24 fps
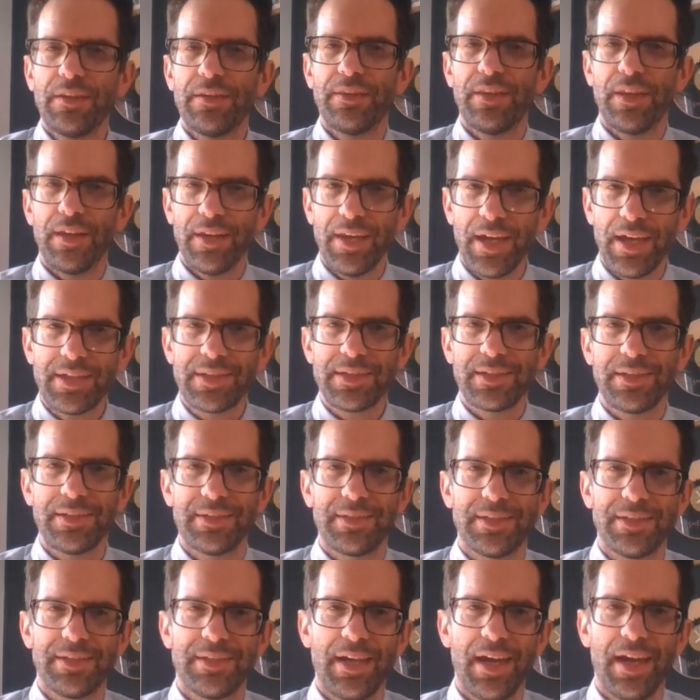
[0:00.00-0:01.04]
The lesson
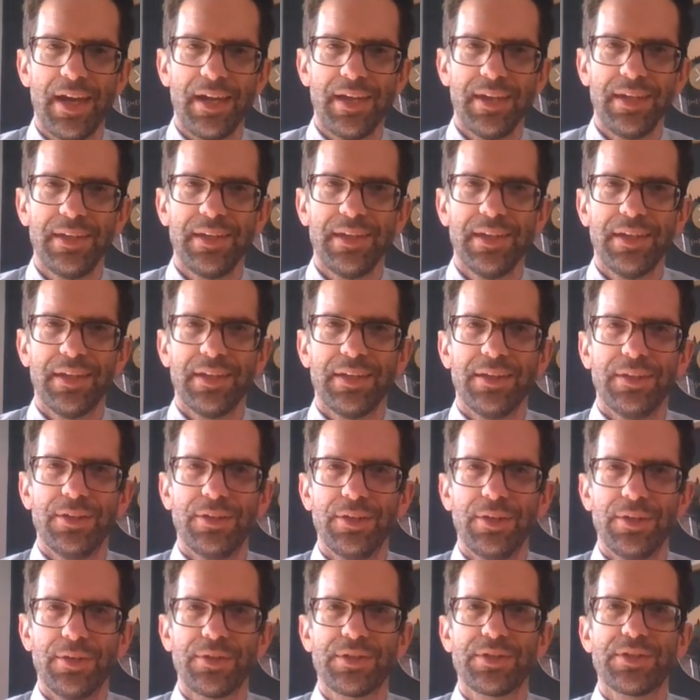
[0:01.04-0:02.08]
today
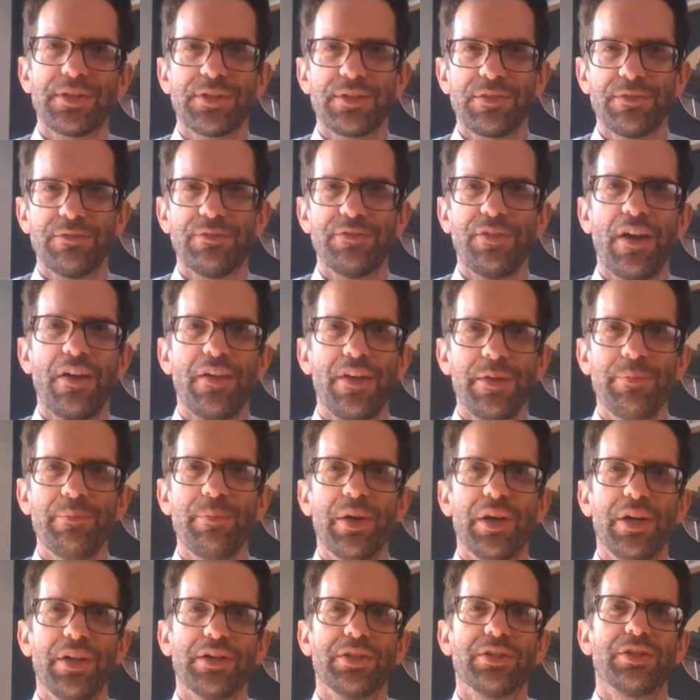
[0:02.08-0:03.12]
looks very
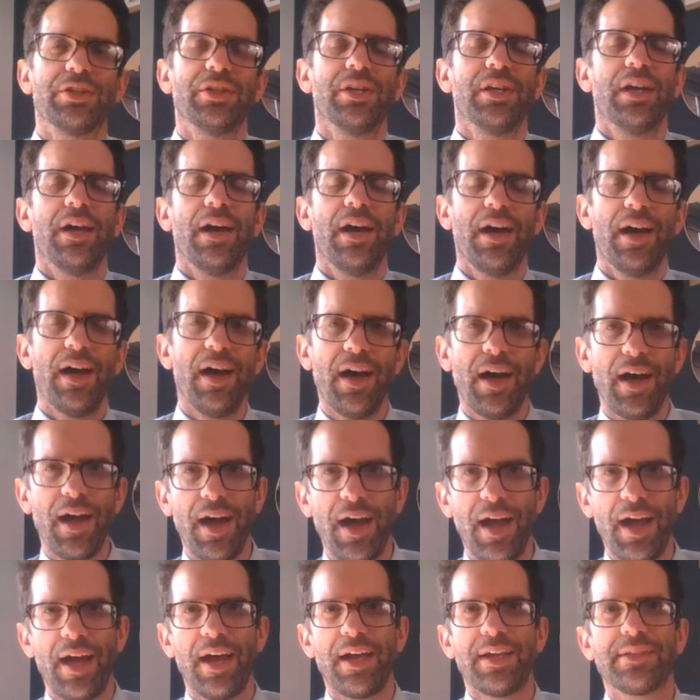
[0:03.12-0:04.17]
much
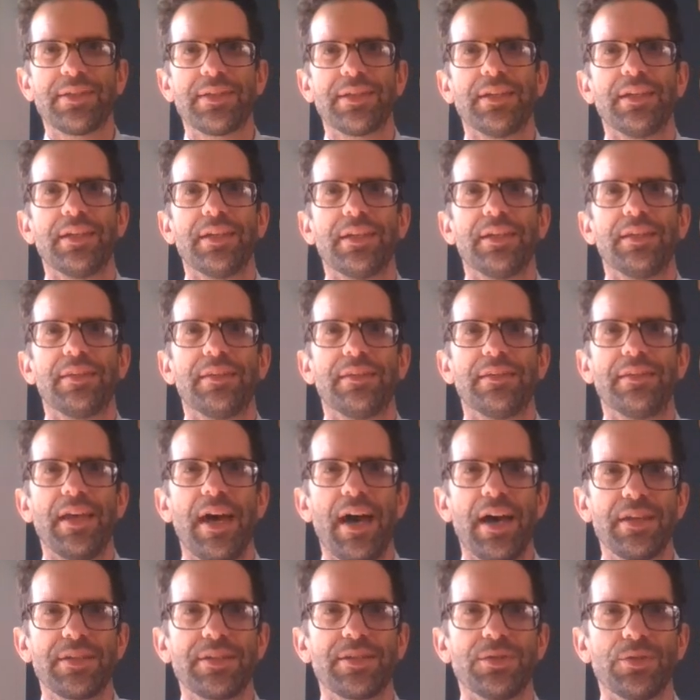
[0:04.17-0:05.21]
at
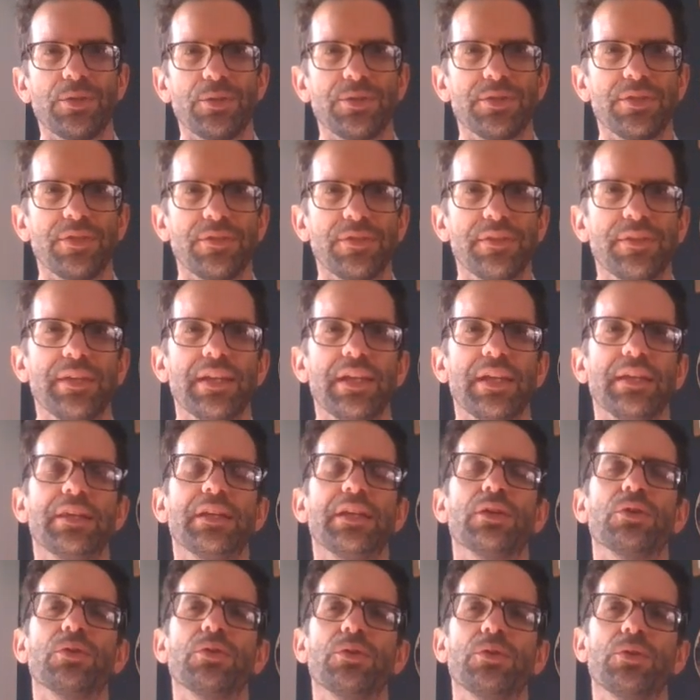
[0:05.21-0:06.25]
that sort of thing,
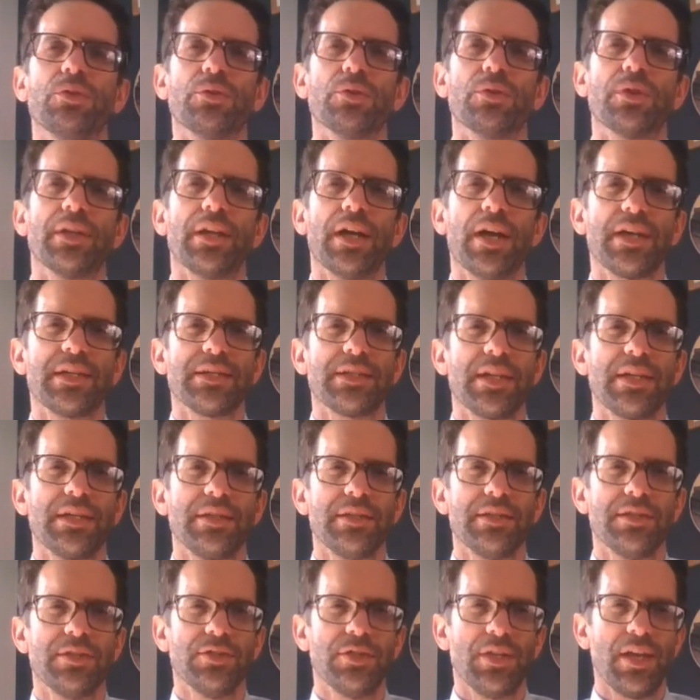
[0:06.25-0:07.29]
the
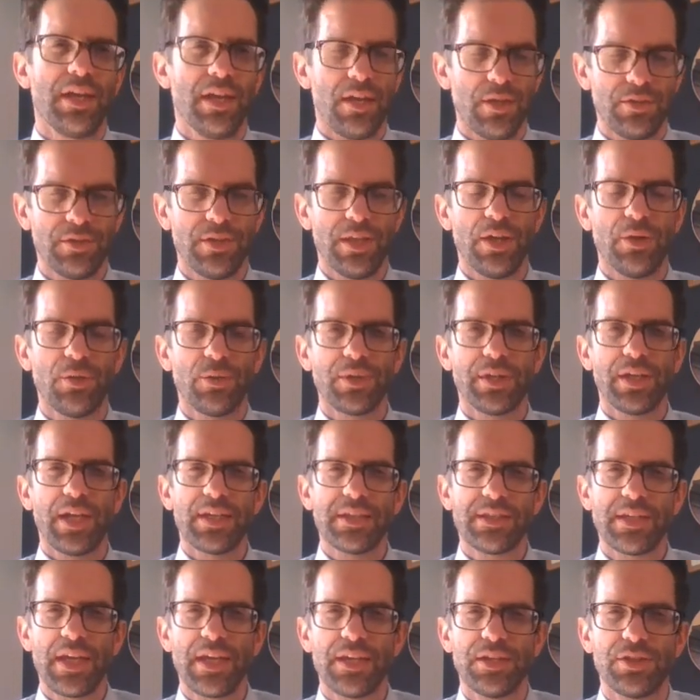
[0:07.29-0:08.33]
organization
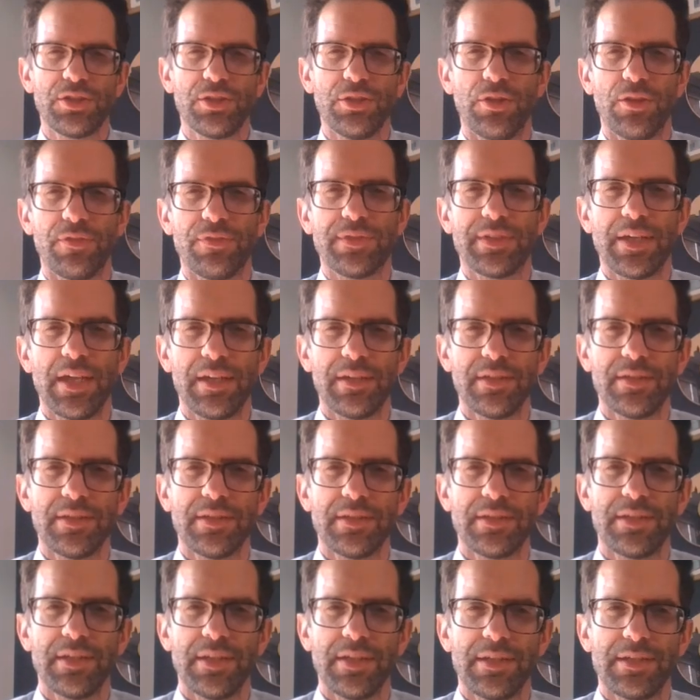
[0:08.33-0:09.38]
of
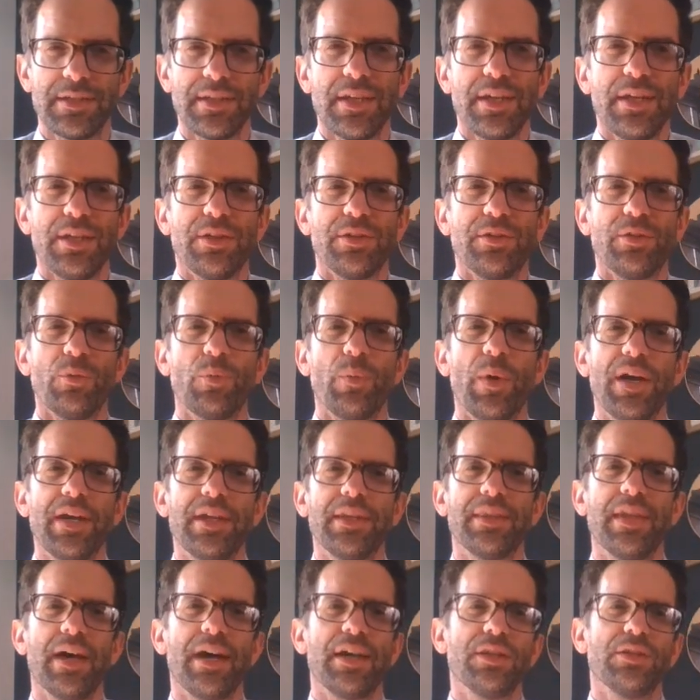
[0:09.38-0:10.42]
sentences, the way
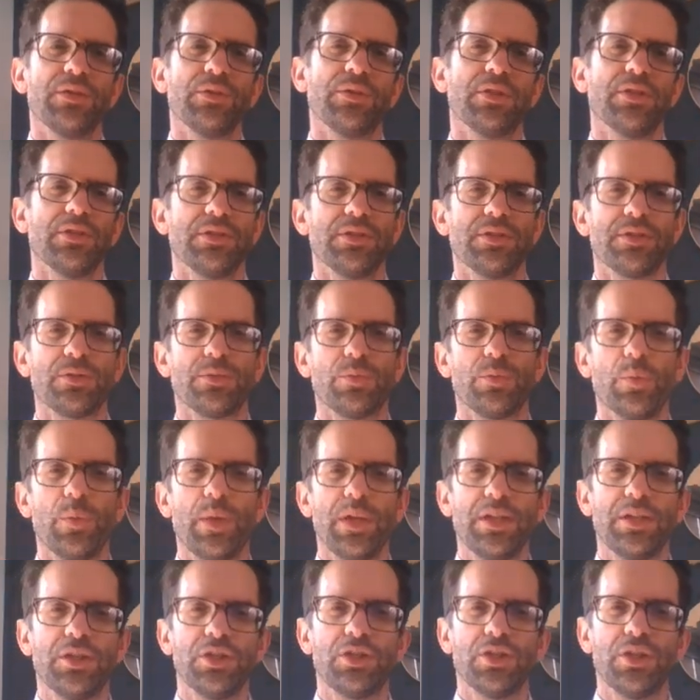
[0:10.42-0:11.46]
that you can
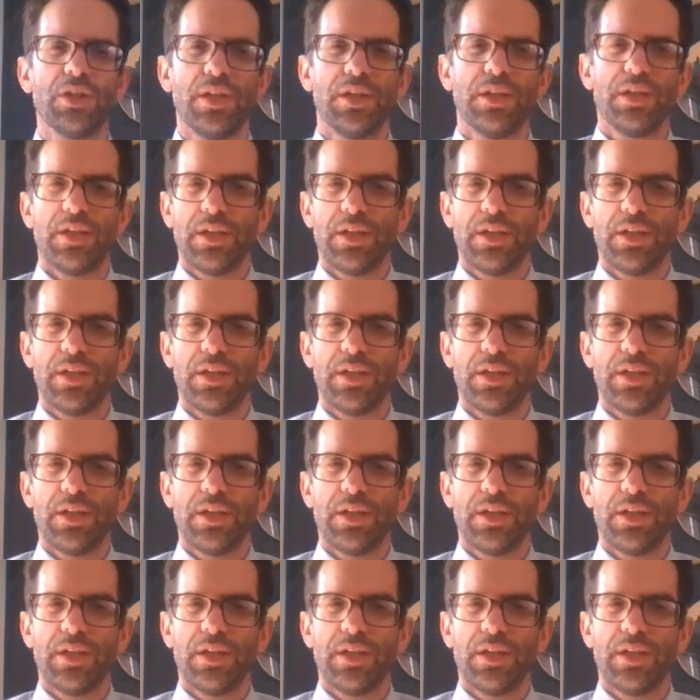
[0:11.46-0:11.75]
switch